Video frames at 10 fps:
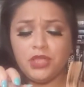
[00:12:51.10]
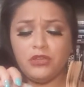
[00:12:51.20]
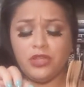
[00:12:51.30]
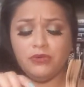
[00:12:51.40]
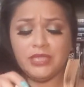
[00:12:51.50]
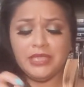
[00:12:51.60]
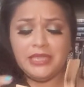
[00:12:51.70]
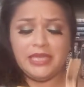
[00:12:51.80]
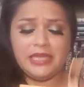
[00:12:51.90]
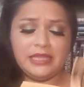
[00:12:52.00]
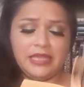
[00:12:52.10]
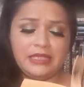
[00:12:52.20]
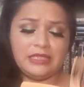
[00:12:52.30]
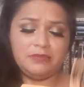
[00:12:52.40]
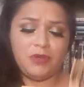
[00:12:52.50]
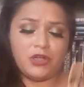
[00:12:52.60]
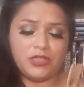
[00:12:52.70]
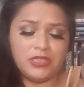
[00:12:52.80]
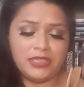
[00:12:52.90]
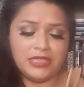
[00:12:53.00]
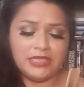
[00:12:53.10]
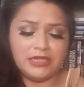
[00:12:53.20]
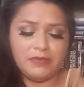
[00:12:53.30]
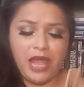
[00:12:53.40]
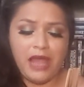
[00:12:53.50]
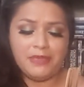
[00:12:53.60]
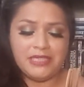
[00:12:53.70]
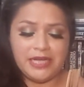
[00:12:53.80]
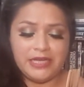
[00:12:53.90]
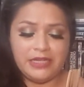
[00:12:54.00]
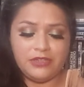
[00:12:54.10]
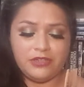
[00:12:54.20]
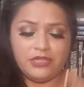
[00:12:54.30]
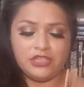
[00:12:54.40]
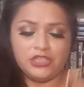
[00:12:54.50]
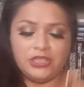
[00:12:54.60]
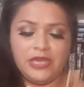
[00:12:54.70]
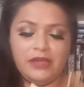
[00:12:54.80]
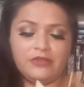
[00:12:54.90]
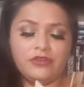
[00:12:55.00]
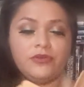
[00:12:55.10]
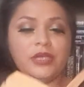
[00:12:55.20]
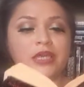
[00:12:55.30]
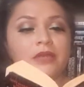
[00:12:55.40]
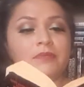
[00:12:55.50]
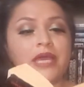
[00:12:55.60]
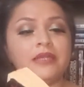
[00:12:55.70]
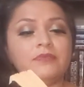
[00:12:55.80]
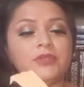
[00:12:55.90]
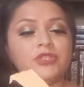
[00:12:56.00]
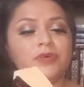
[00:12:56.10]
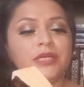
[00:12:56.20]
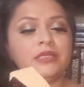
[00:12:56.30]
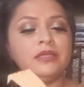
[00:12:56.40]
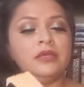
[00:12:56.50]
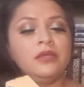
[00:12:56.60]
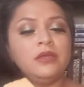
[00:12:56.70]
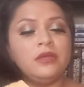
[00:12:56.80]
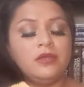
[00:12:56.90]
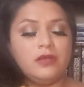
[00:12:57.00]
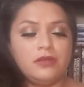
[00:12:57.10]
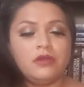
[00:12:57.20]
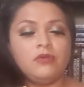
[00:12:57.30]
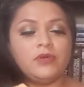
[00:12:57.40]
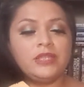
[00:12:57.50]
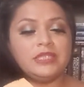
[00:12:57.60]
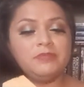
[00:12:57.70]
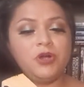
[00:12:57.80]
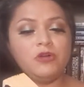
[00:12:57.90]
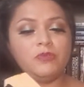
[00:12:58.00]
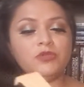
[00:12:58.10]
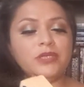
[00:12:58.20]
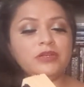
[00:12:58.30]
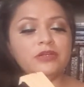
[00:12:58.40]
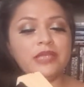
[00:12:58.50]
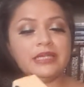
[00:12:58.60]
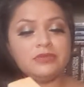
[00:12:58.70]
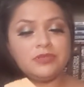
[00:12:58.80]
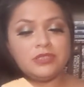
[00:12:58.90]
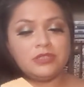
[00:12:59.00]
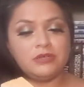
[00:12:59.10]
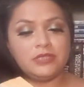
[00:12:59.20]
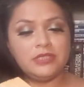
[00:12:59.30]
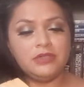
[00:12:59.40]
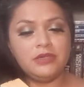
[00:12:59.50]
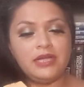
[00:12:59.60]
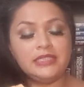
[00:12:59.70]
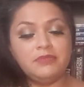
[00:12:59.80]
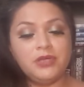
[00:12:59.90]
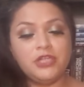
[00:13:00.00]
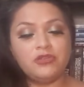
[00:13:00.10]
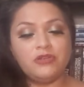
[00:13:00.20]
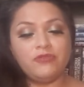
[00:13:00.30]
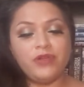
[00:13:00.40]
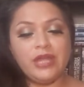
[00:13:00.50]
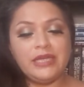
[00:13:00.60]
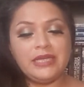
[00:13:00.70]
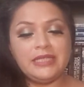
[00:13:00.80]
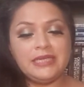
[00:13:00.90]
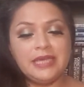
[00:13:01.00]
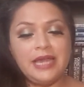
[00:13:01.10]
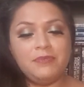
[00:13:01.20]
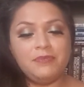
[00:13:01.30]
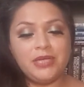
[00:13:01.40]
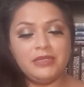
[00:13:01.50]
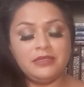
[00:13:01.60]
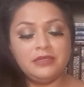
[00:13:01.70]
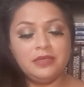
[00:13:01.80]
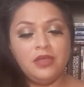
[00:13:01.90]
The only thing that sparked the least appetite in her, as she lay on the creaking bed with his bulk between her legs, was closing her eyes and picturing Frank as he had been.